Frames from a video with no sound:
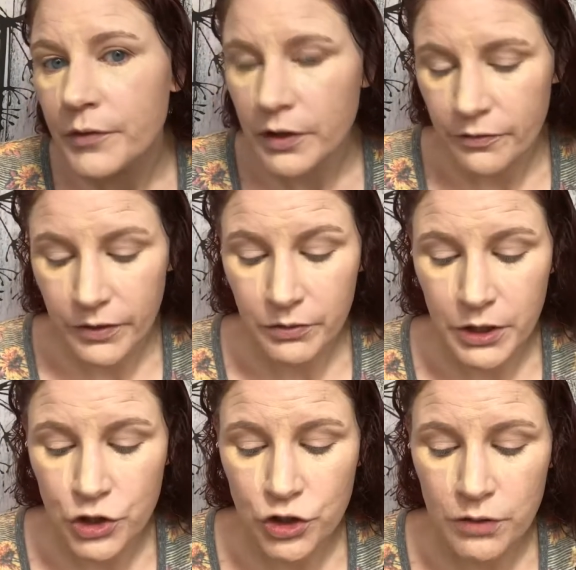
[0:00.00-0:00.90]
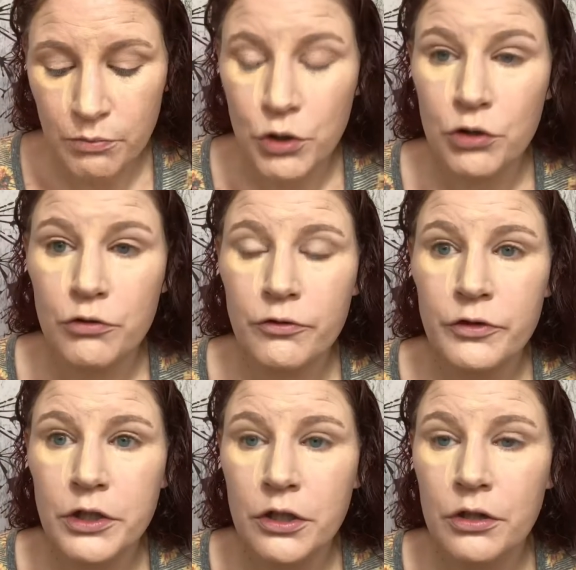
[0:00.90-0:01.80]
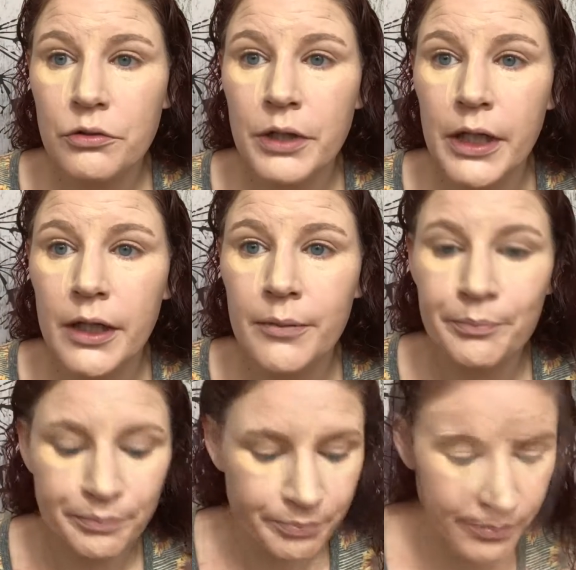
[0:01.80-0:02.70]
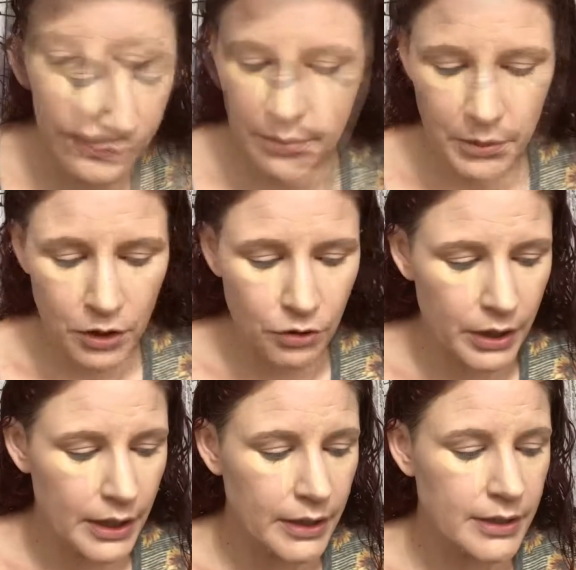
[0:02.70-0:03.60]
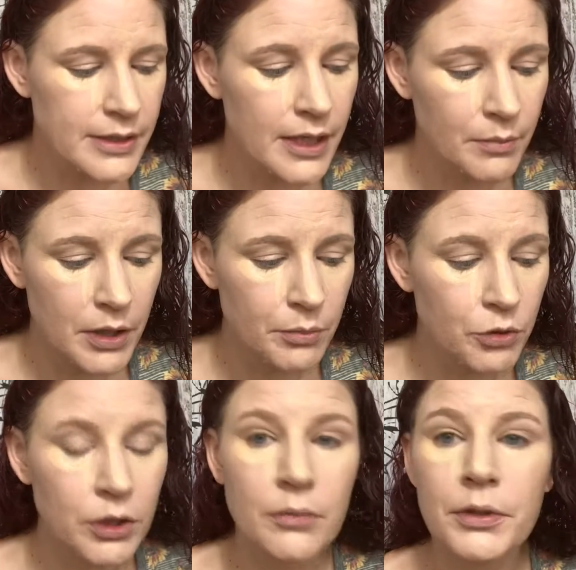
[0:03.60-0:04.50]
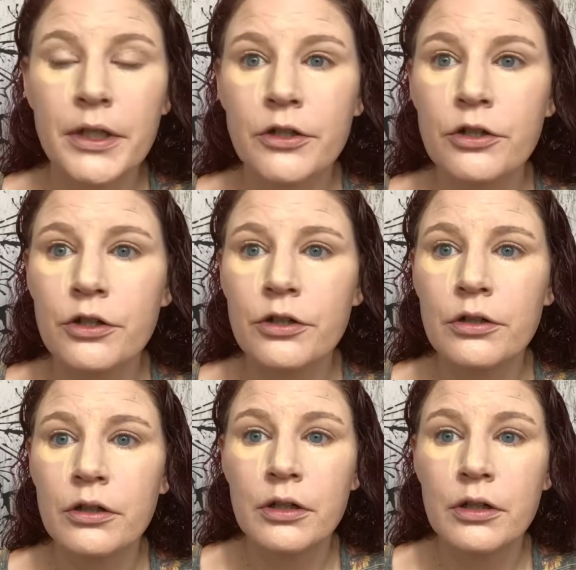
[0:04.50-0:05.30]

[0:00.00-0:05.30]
The foundation moved. Okay, let me go ahead and take my beauty blender